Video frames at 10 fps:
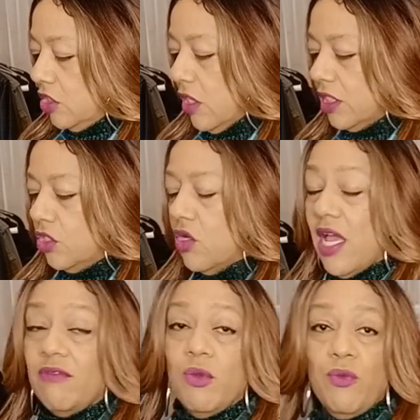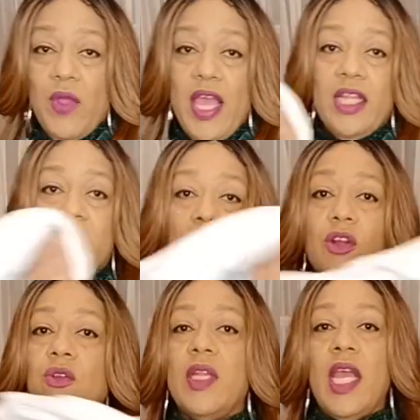So I still have the red
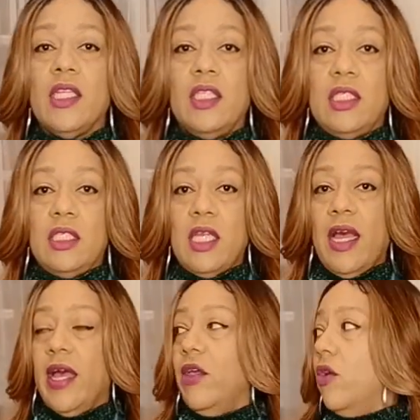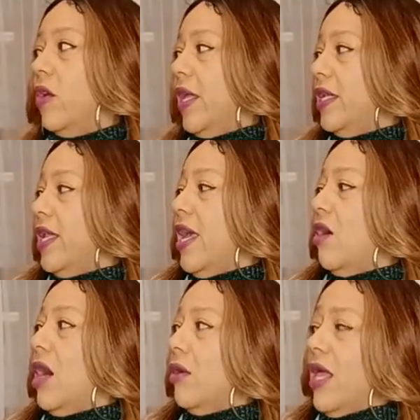turtleneck to style, and
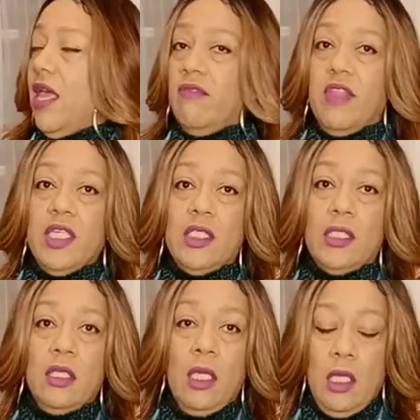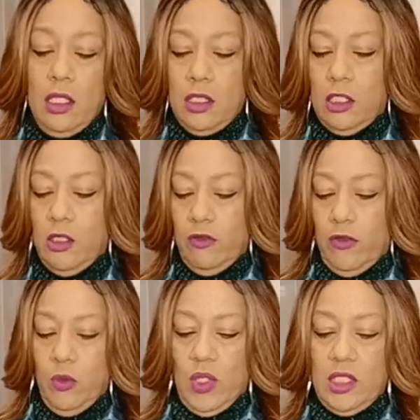now I'll have this
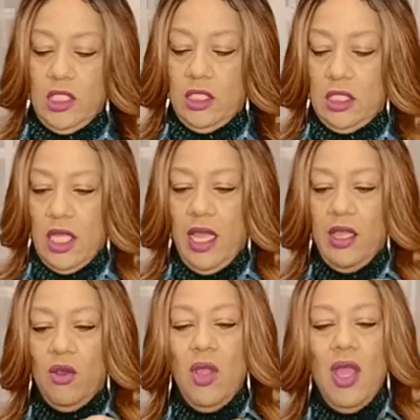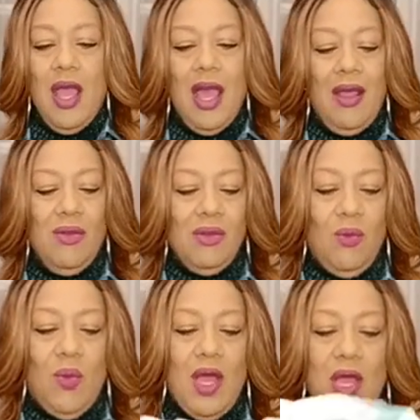silver one to style. I don't know
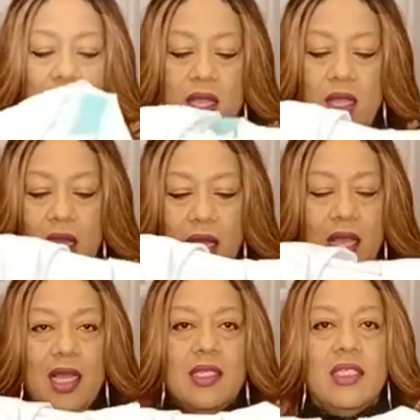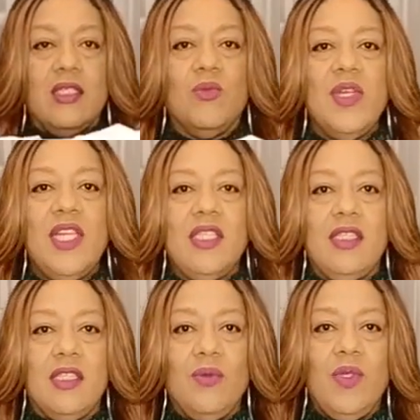why I got this. What
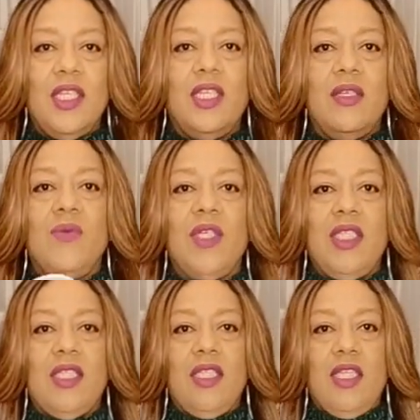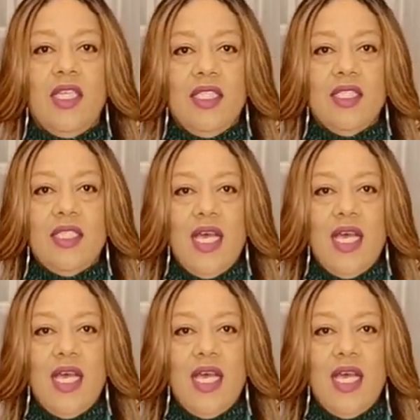is it? What is it? It's a